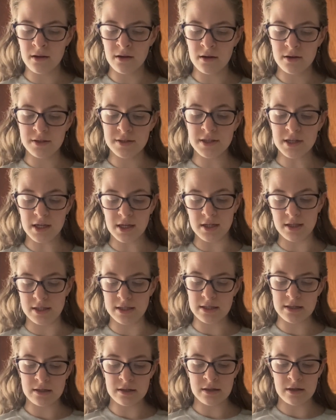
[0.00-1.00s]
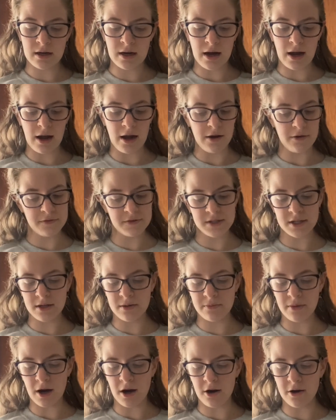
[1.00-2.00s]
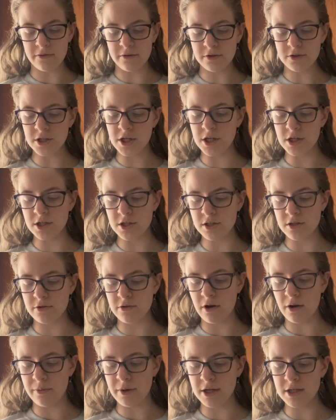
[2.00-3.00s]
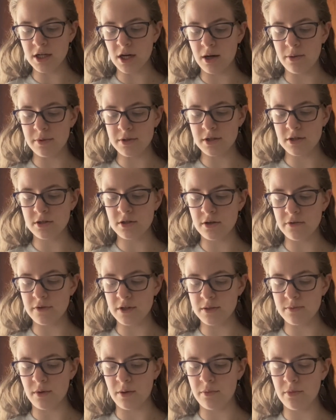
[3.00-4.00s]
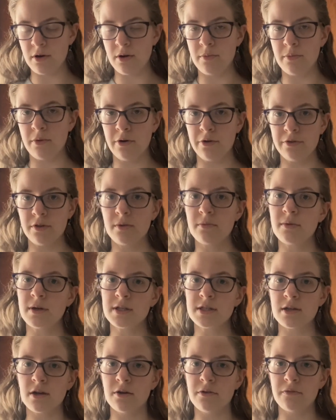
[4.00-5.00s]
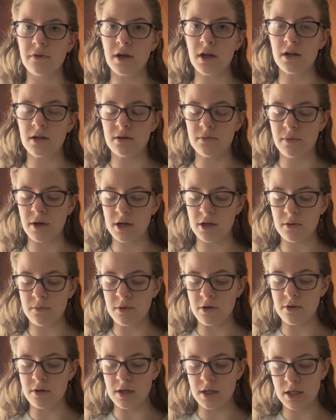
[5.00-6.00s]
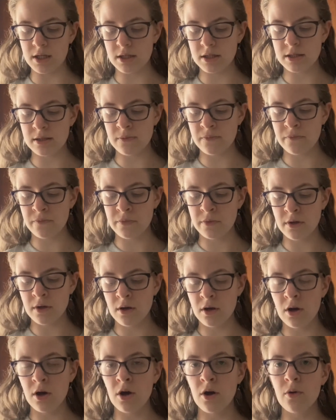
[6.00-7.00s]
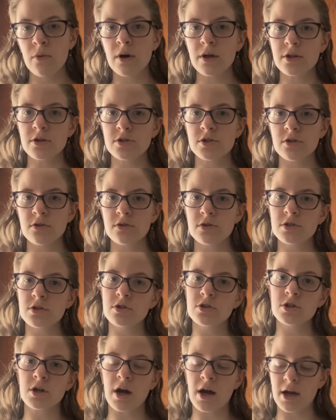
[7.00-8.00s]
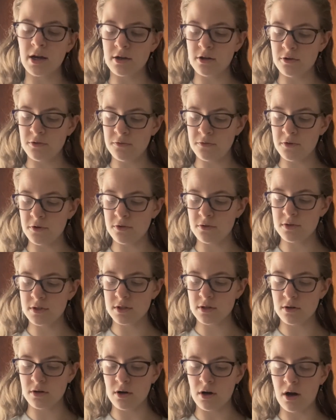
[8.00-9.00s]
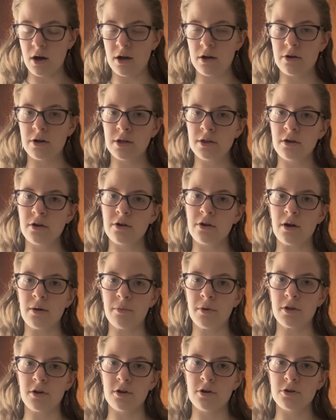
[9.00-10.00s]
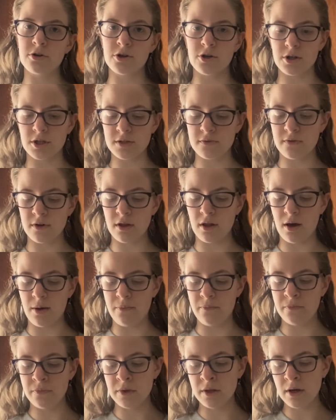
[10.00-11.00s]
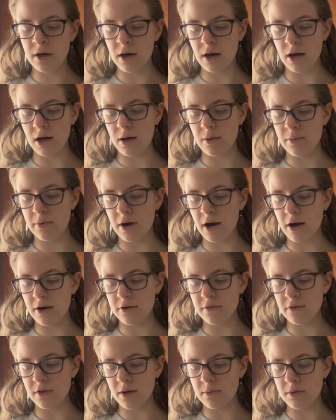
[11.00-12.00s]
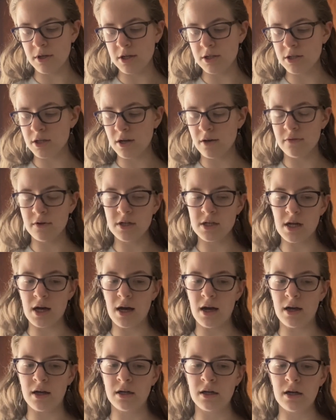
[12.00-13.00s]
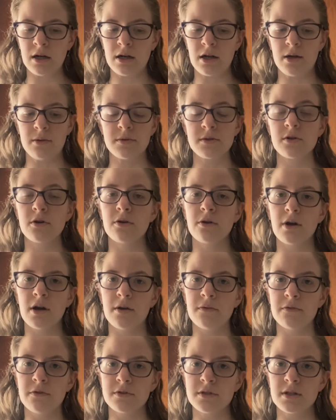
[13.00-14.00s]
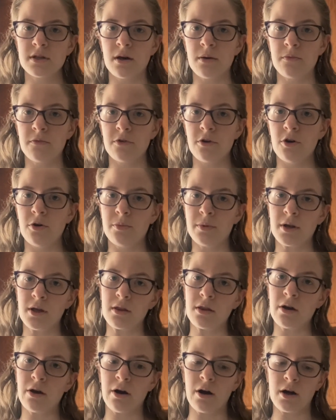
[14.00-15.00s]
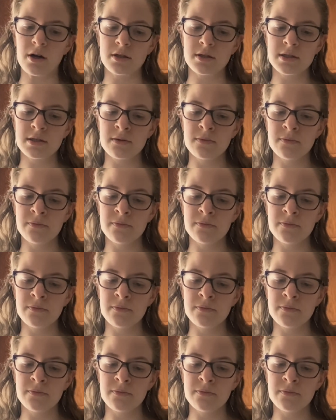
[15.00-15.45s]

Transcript: Seeds. I have seen powerful changes throughout my time as a service member, both in myself and in my communities. Whether students are trying new foods or honoring their grandmother who cooks for them, I am proud of them each and every day, and I am so grateful to them for opening their hearts.